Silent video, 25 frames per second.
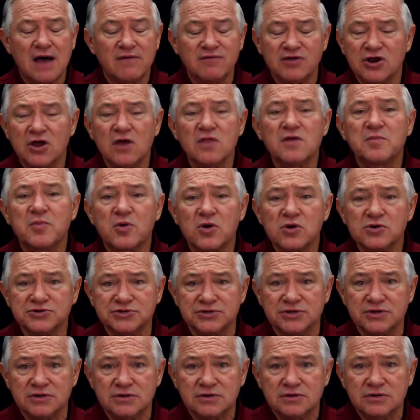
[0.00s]
another
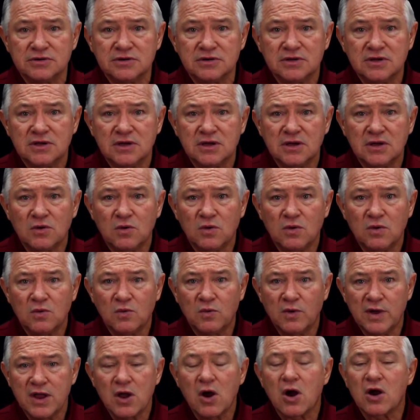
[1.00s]
person,
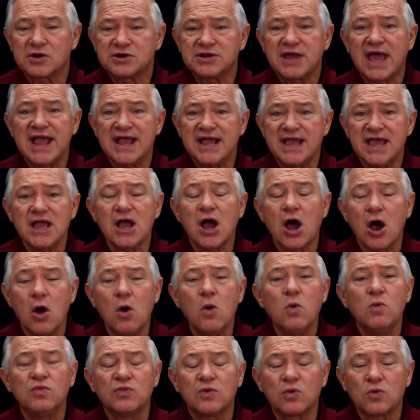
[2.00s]
we are taking
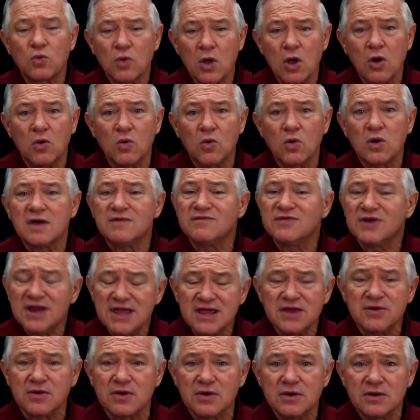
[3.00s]
on the role of a
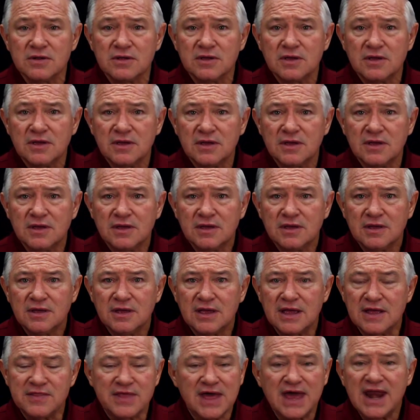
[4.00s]
leader.
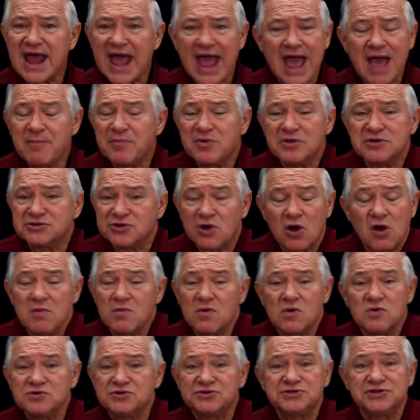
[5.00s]
And that happens
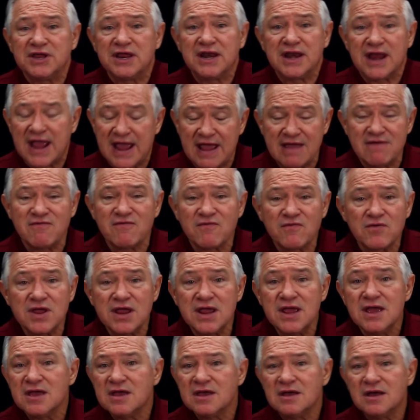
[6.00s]
almost in
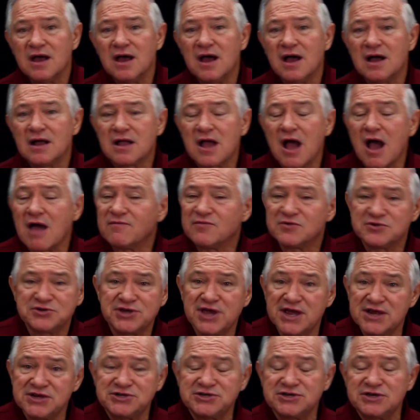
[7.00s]
every
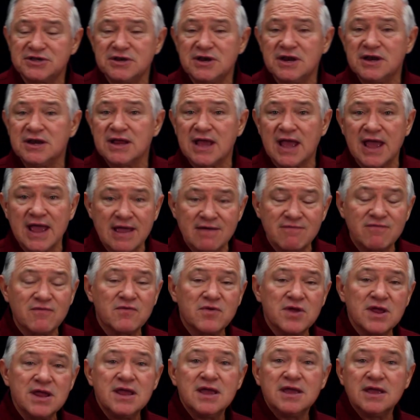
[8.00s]
conversation and
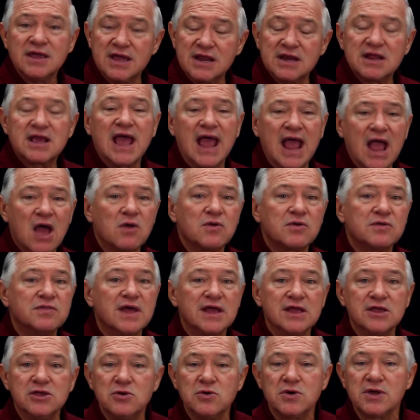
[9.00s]
every encounter
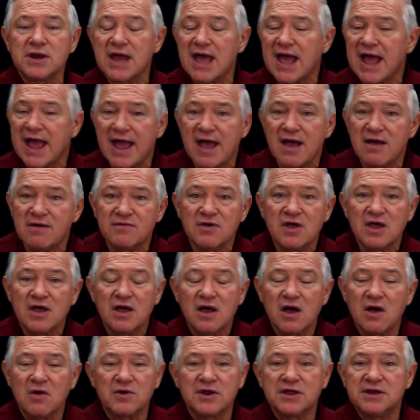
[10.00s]
that you and I have
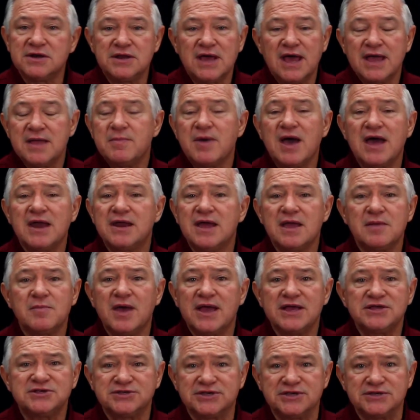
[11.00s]
on a day-by-day
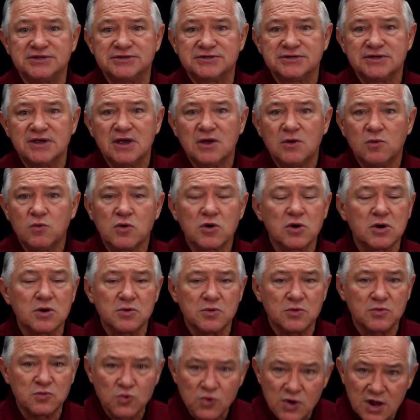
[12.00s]
basis.
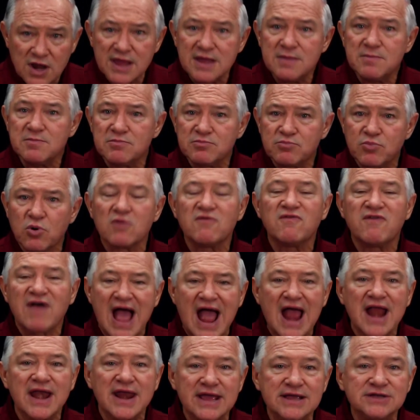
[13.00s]
We're really
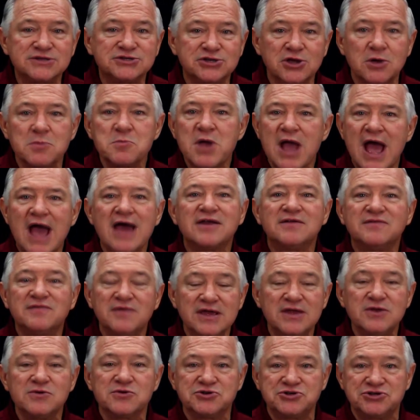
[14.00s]
providing some kind of
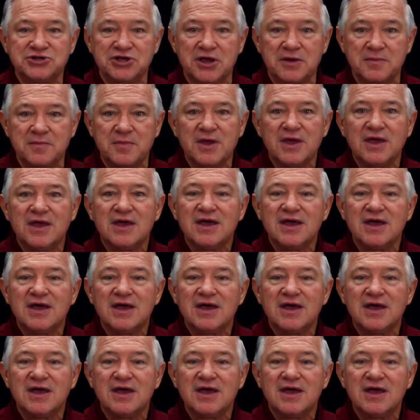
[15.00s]
leadership,